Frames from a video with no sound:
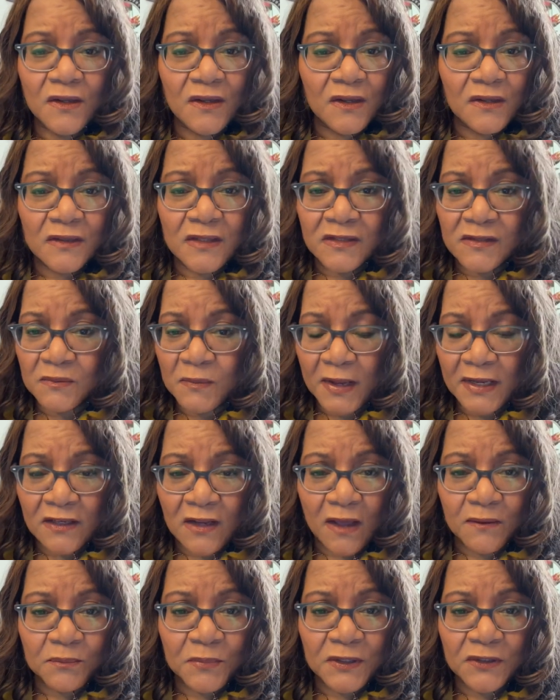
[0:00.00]
This may
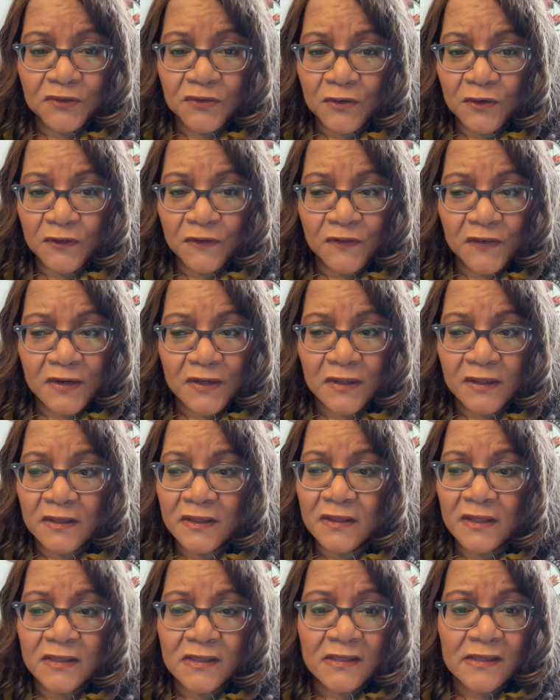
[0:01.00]
not be true for
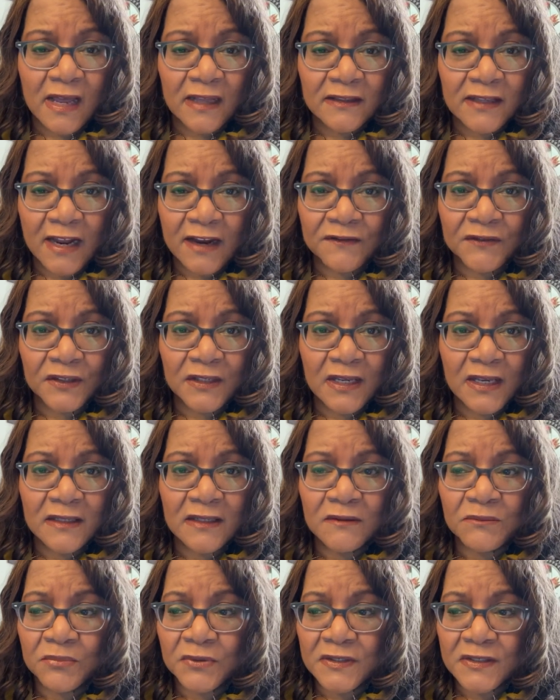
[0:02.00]
the South African
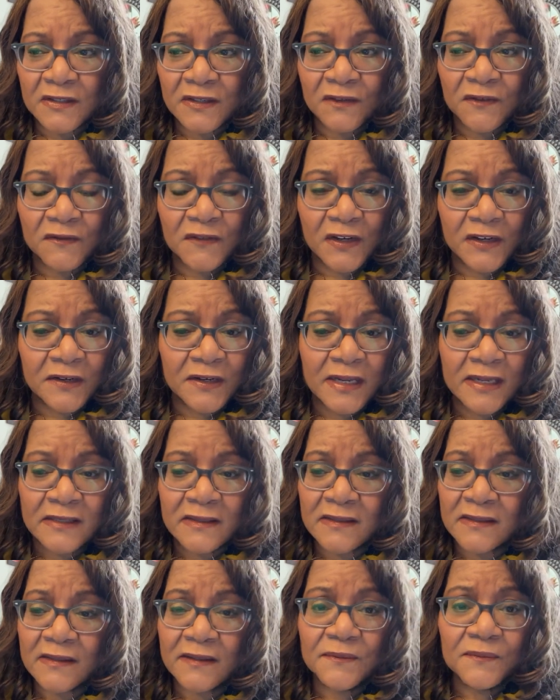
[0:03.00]
and Brazil
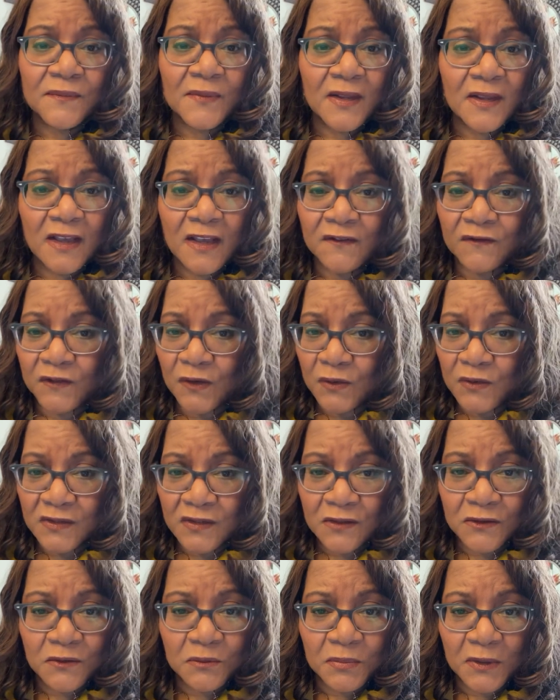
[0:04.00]
variants. And folks,
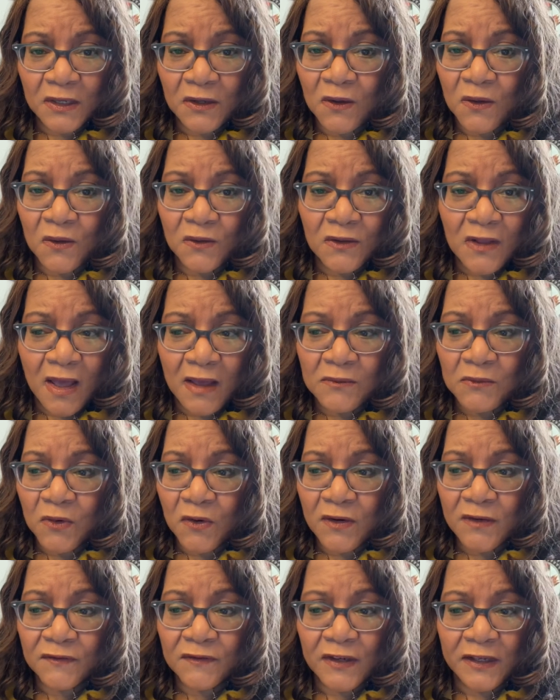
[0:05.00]
there will be a whole lot
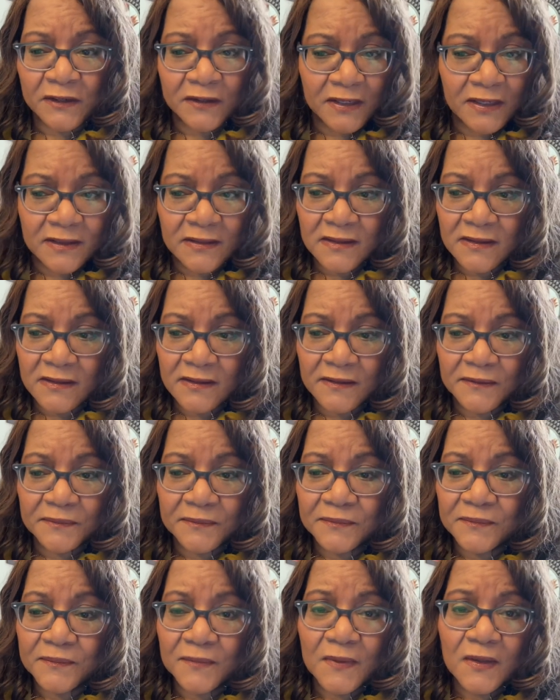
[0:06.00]
more variants.
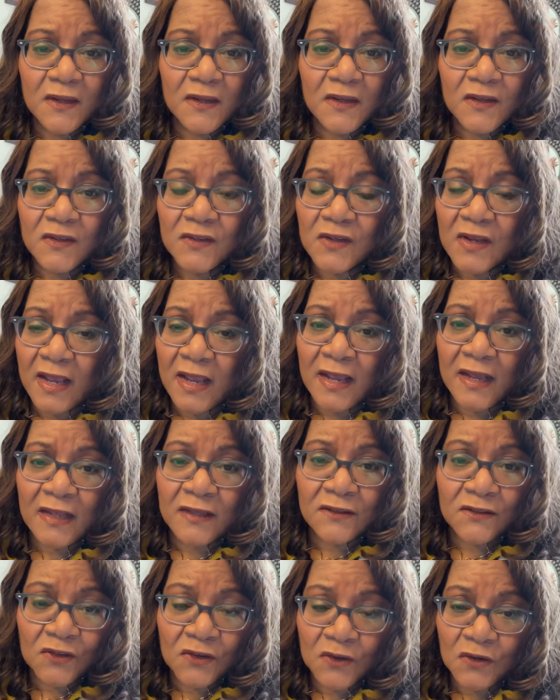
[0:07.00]

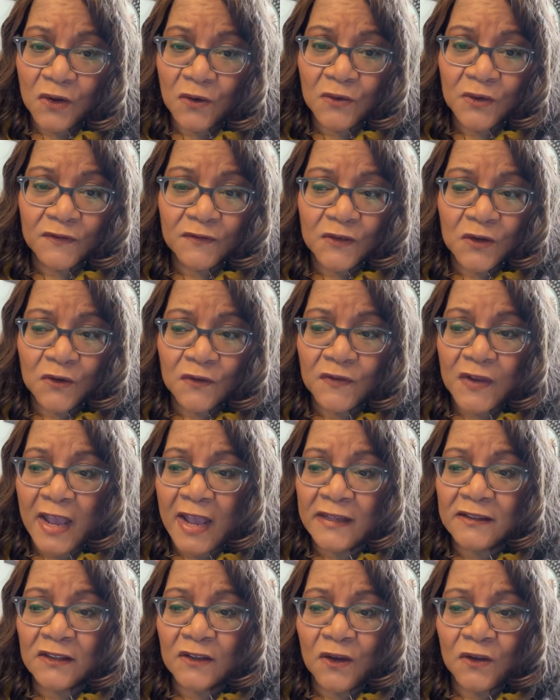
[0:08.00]
And, you know, if you've
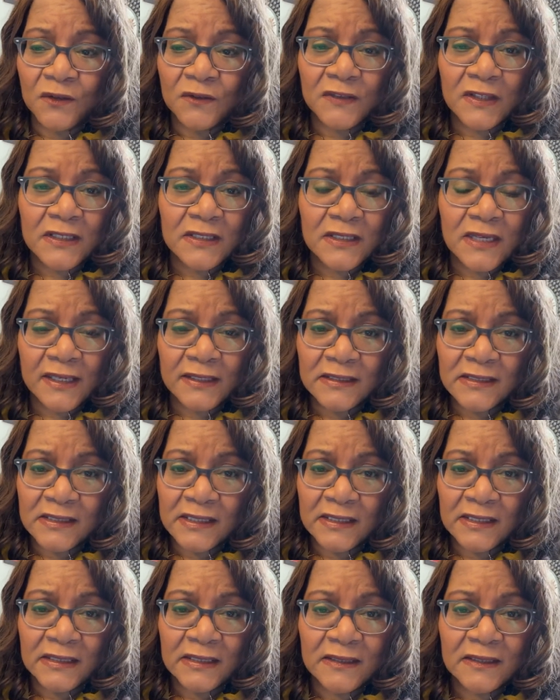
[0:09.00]
had COVID
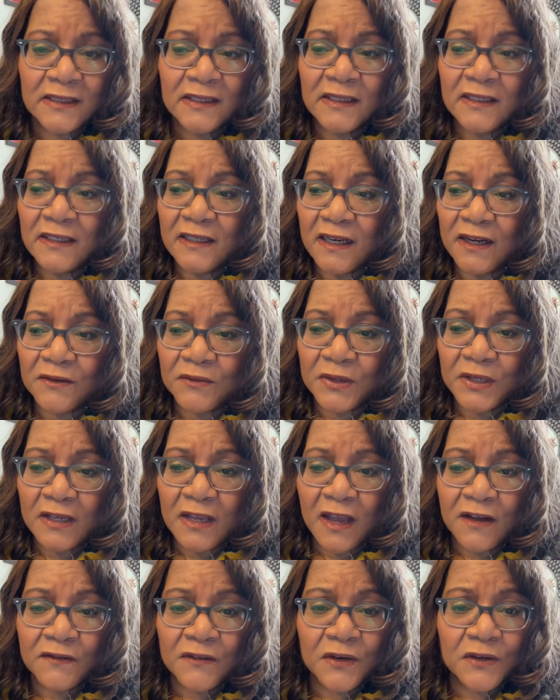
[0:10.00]
nineteen and
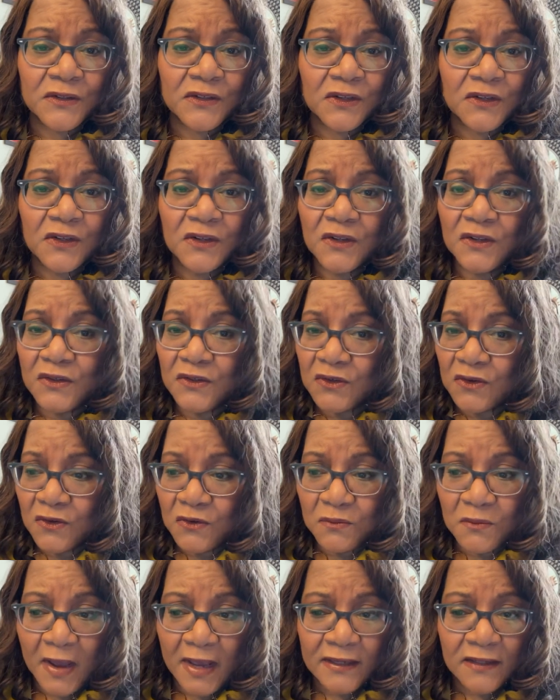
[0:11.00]
recovered, you
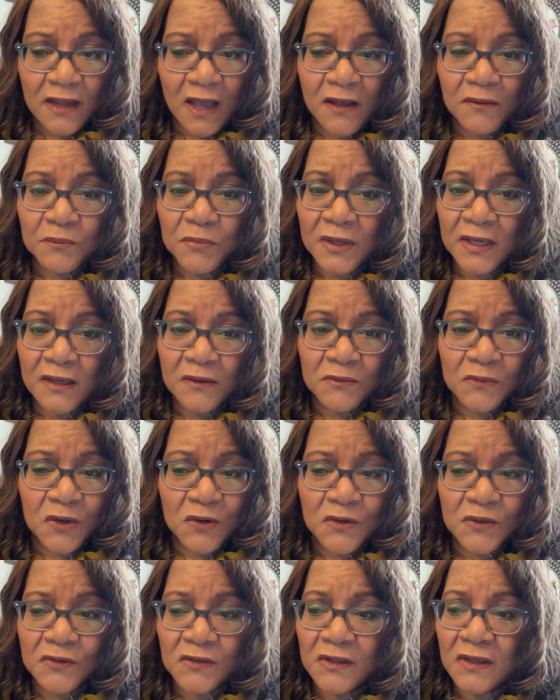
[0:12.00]
might not be
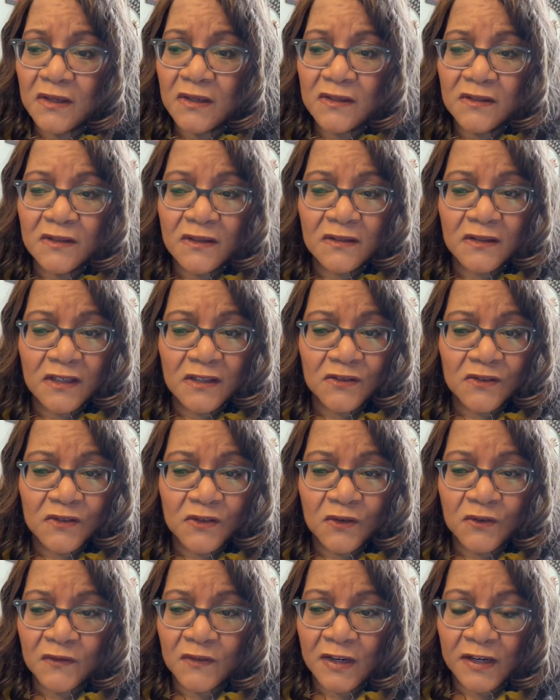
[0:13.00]
immune to these
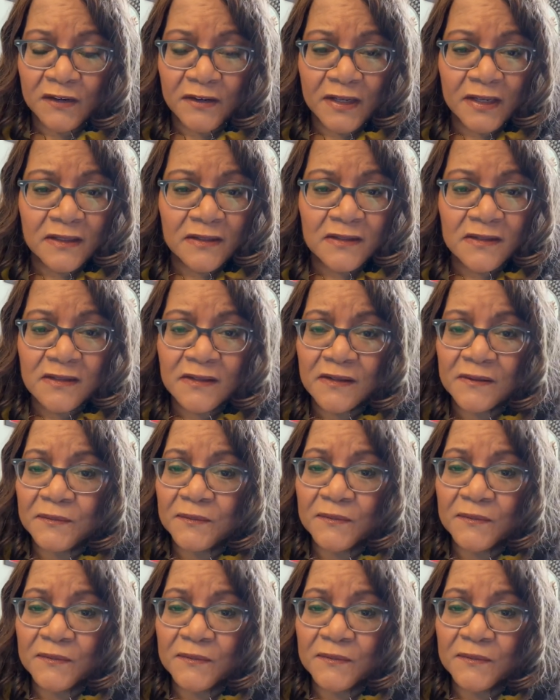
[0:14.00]
new variants.